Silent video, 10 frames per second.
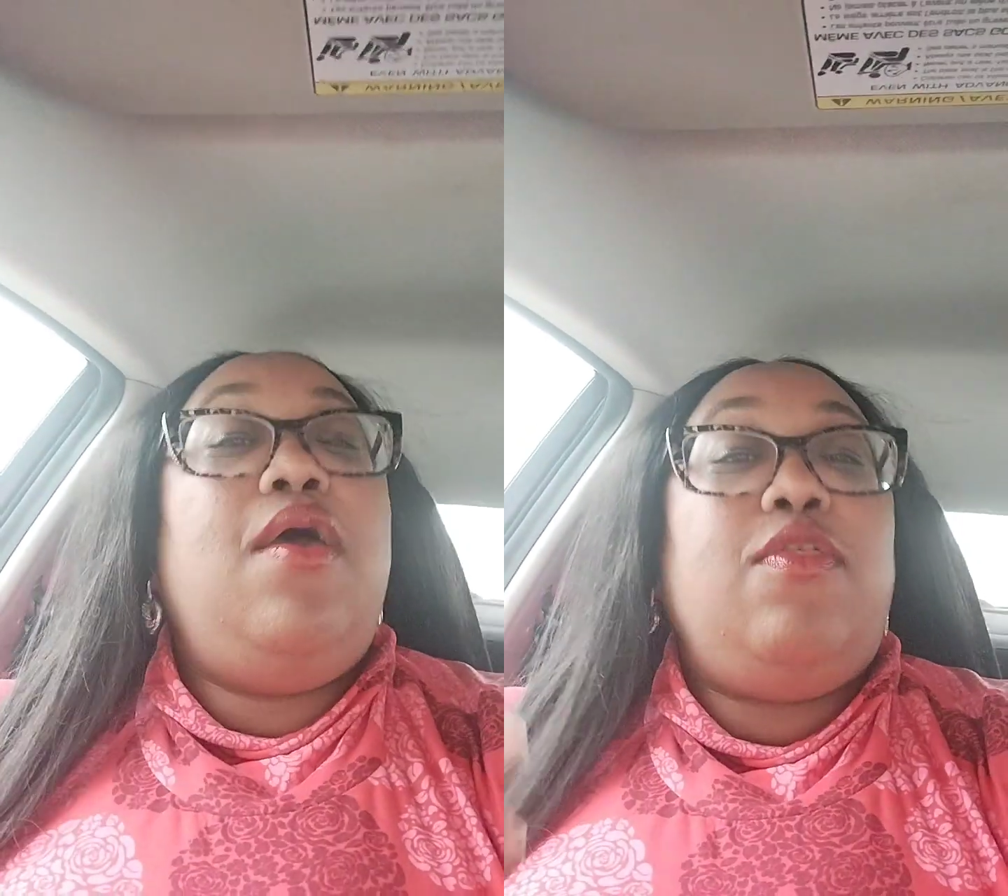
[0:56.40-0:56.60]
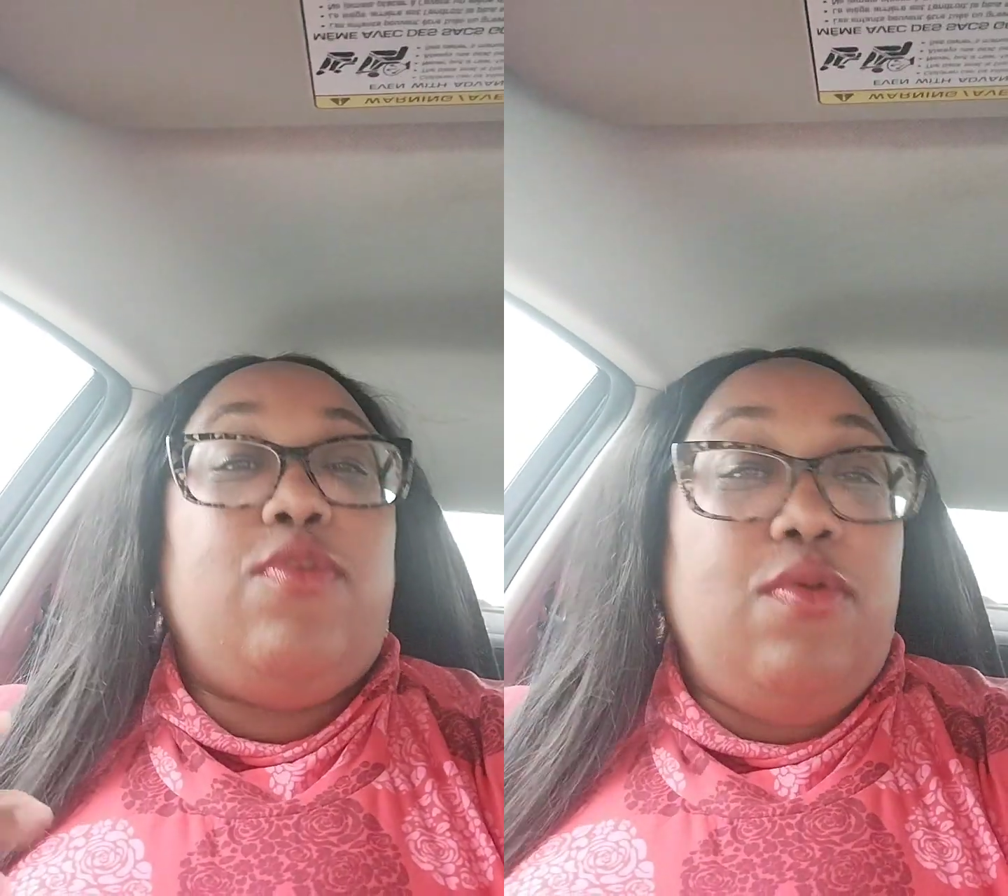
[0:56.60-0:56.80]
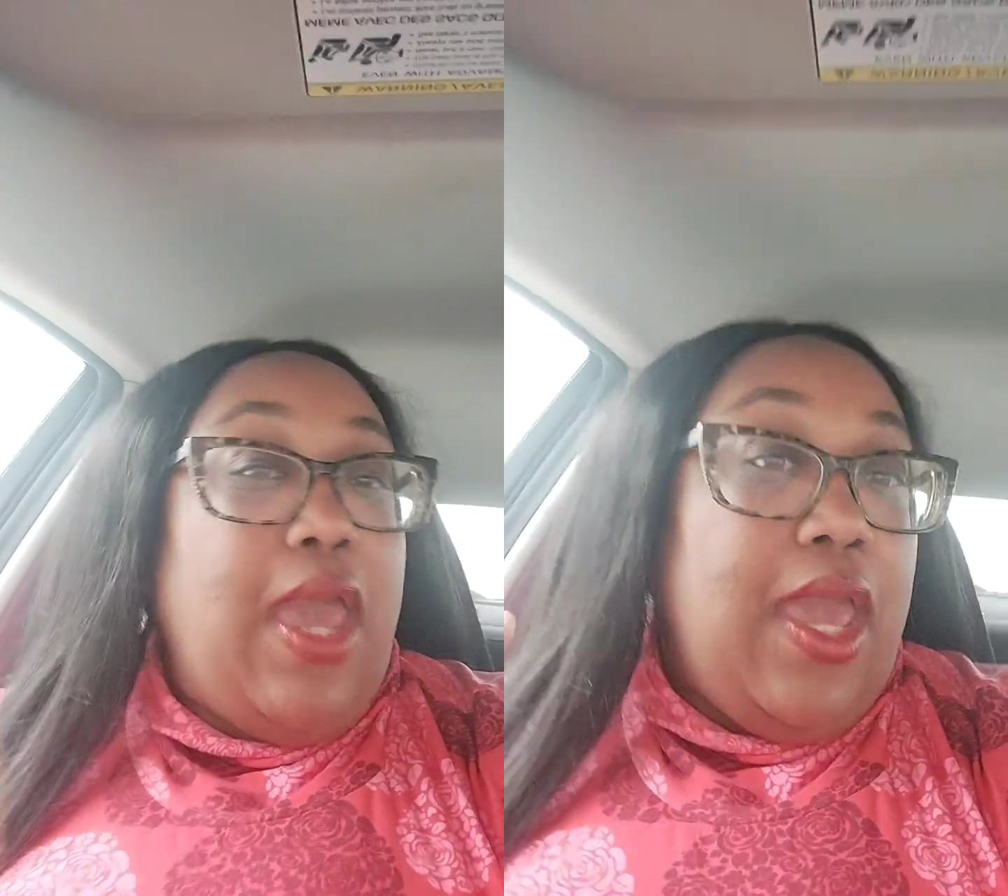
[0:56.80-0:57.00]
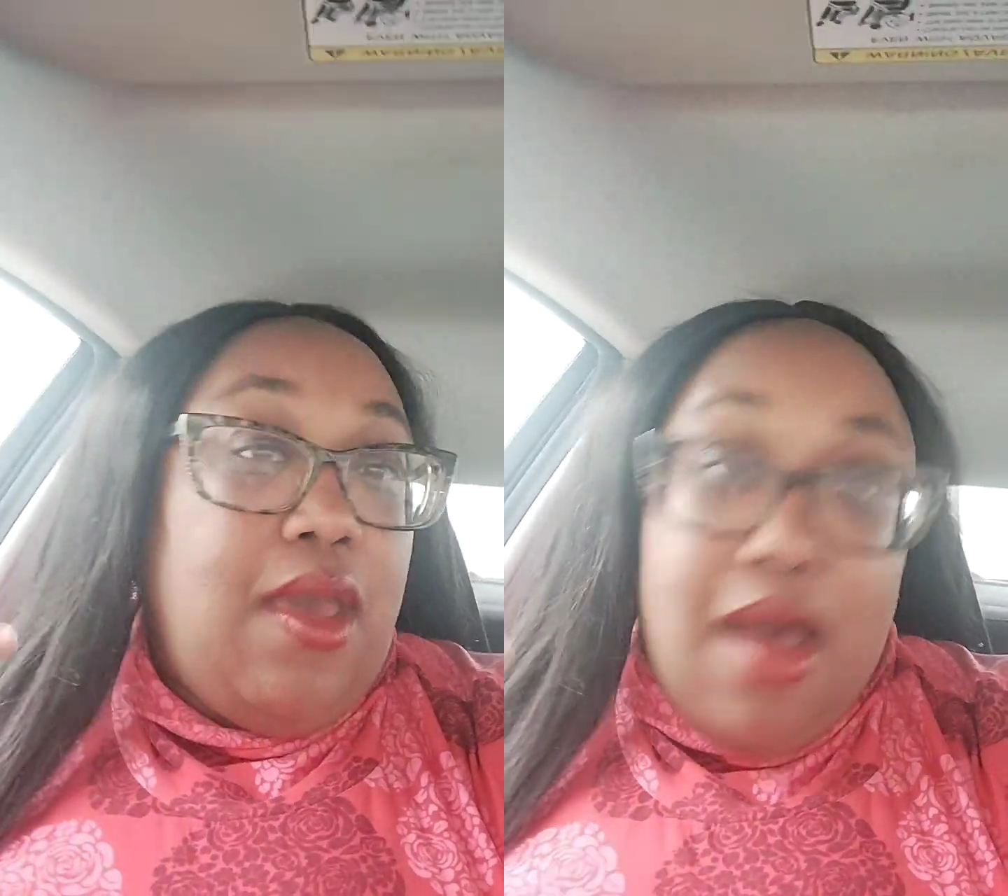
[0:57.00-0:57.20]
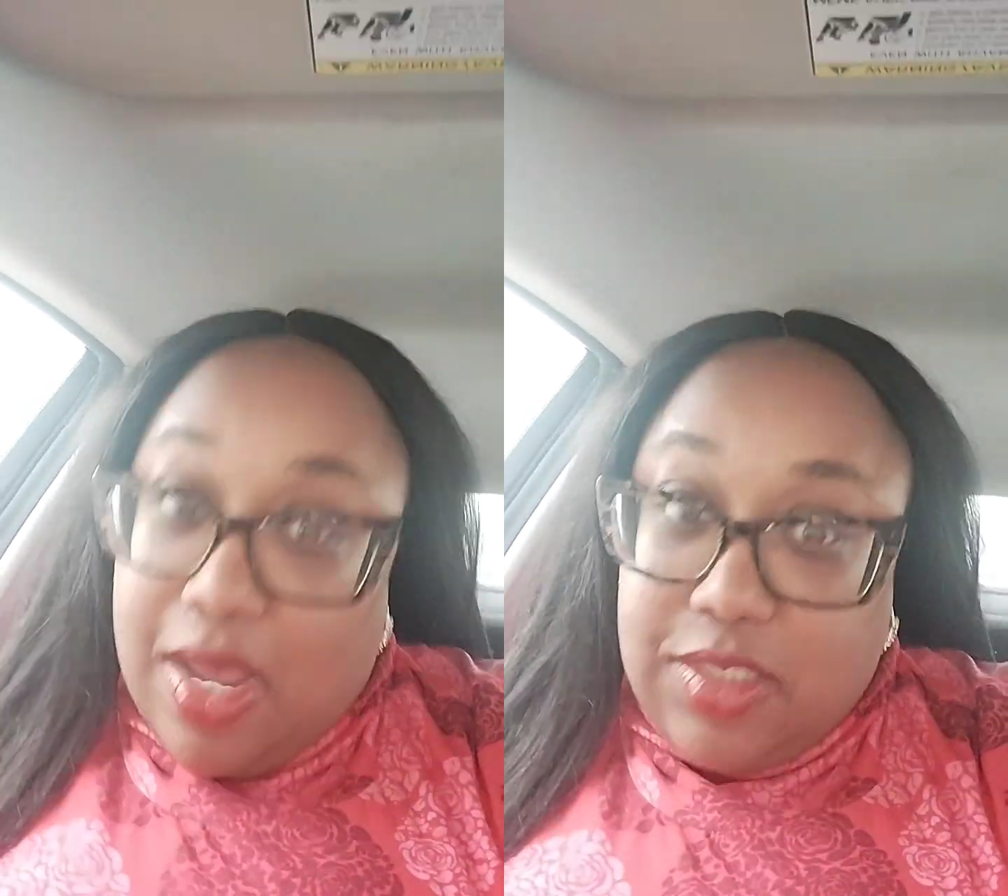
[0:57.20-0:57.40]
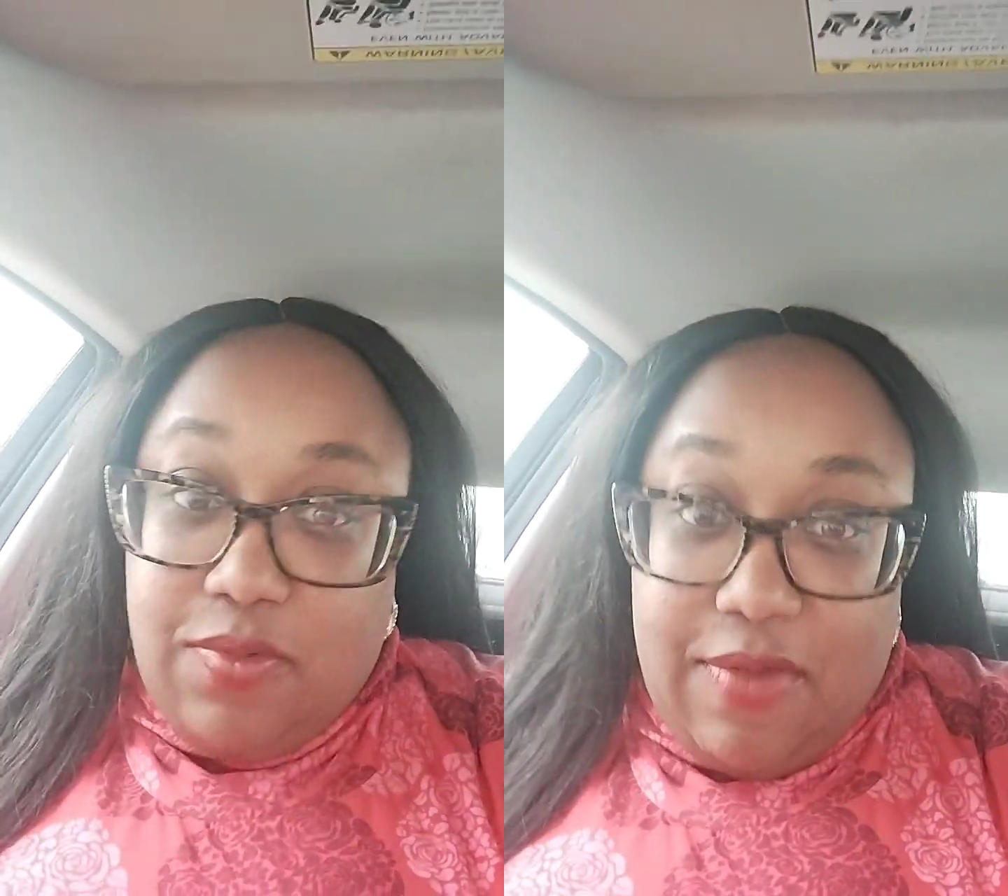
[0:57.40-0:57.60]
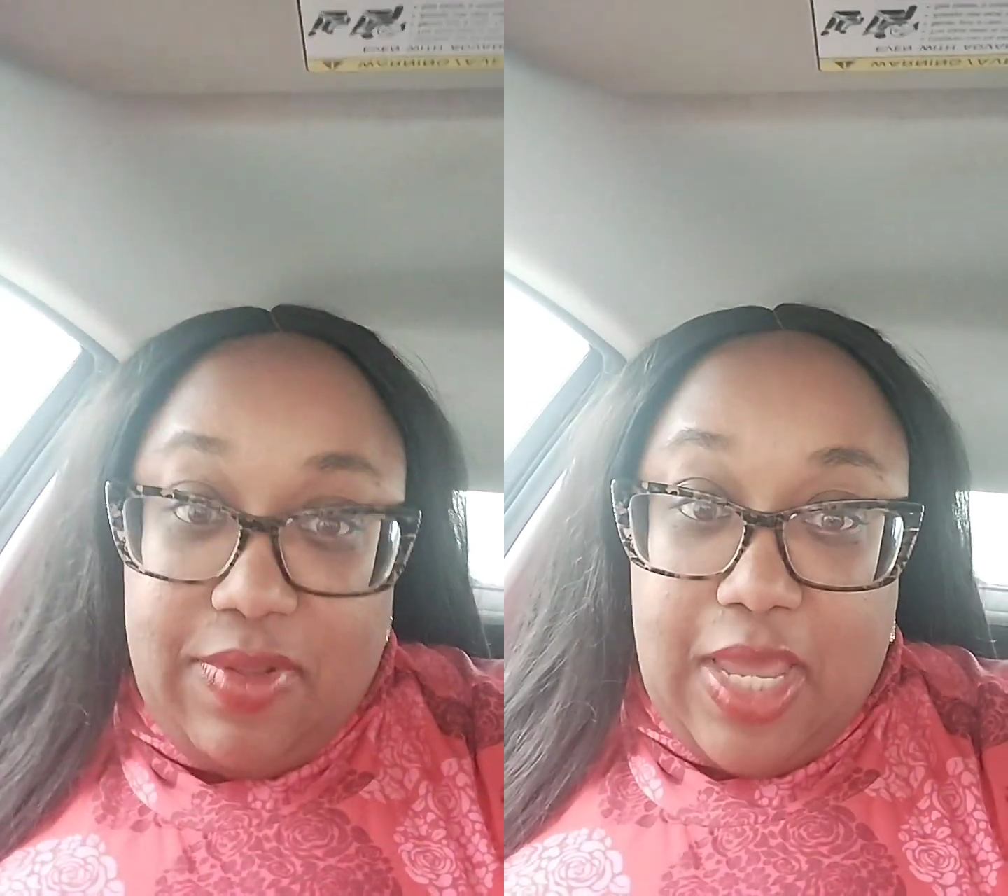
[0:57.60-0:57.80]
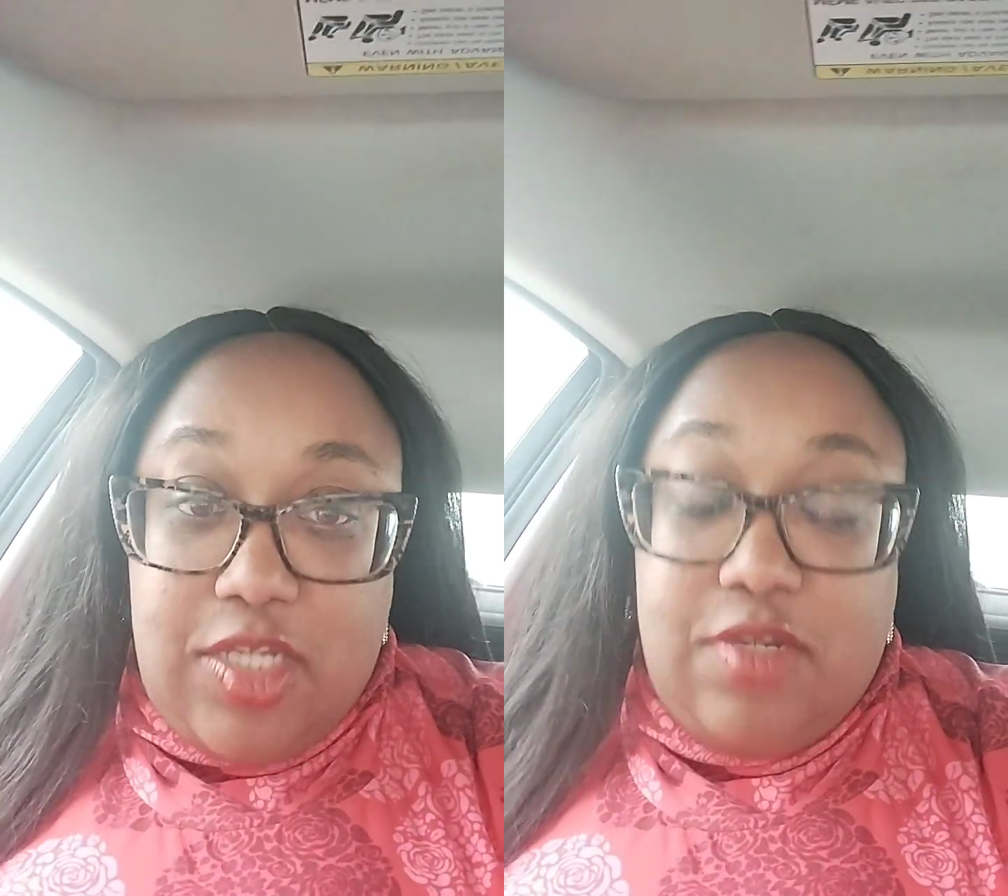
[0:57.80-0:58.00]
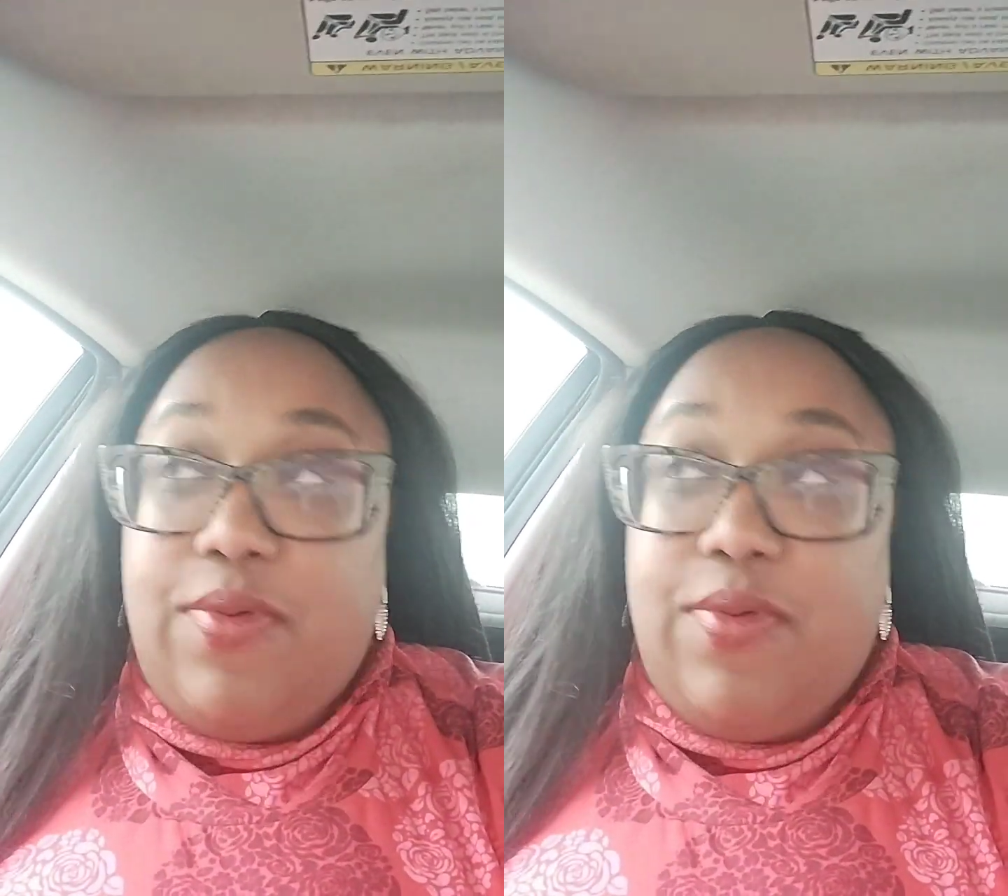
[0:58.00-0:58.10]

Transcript: Through a constant revelation